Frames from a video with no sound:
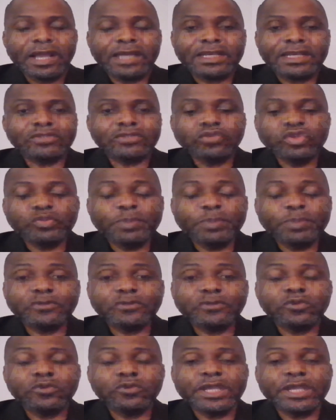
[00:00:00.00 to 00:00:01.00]
And as we
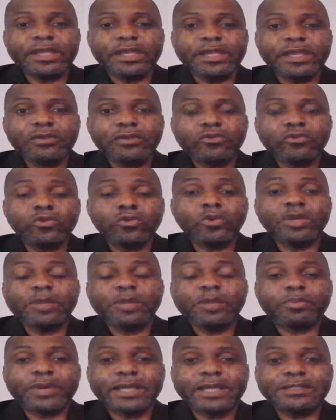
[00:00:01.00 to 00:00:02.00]
speak today, crude
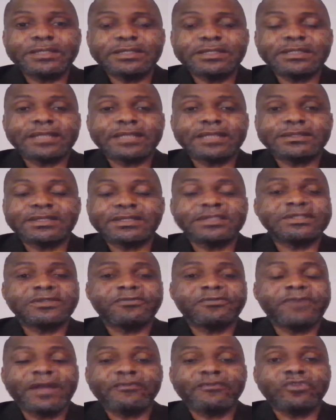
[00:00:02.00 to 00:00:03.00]
oil prices are
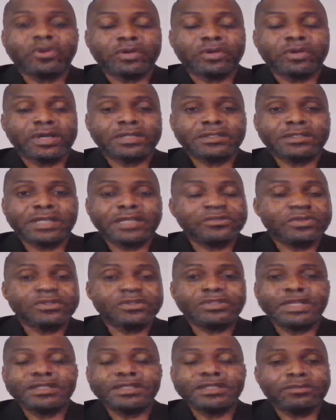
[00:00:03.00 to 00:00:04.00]
$65. I
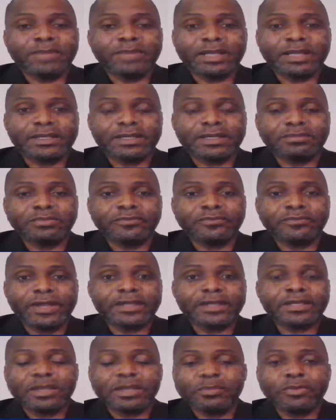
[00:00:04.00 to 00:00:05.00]
just checked the market
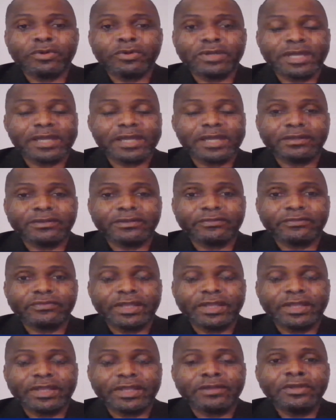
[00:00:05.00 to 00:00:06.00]
before I came online
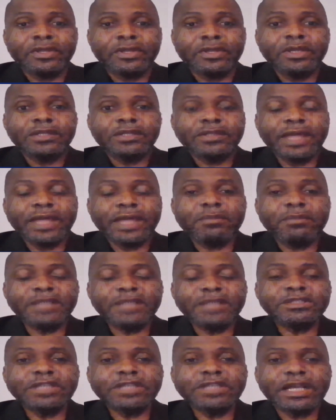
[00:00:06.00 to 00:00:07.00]
now. Now
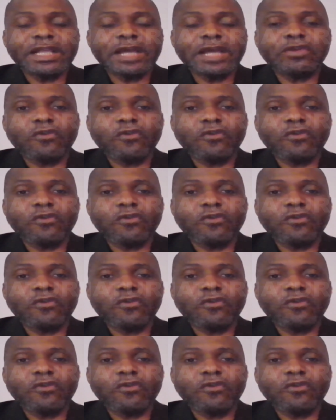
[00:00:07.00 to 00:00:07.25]
imagine that